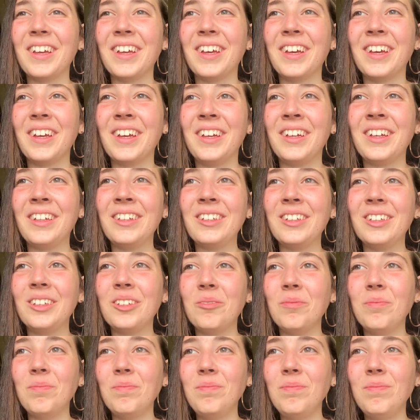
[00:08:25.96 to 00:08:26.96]
and
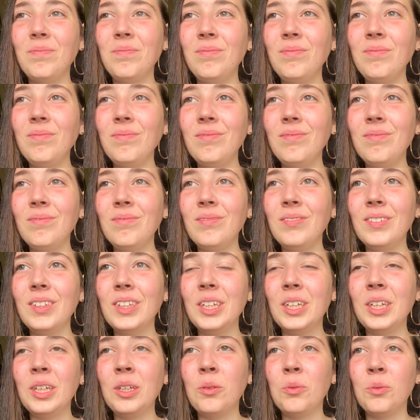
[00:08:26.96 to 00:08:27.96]

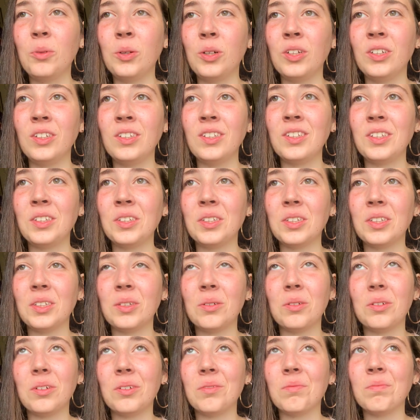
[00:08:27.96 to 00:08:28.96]
it was
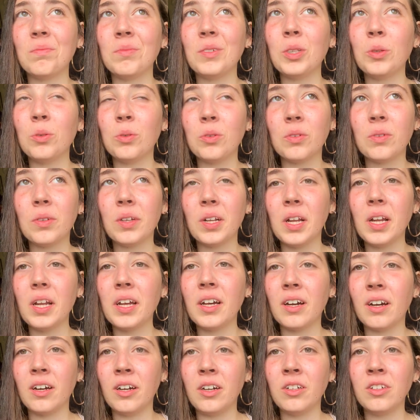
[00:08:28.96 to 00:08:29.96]
it was really
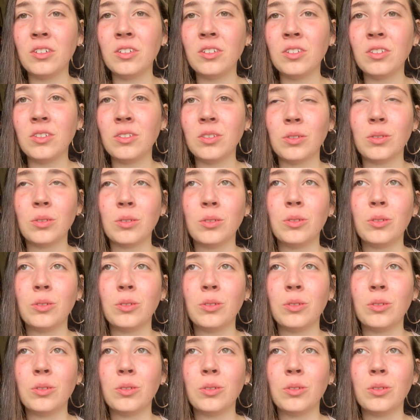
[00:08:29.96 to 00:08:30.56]
hard to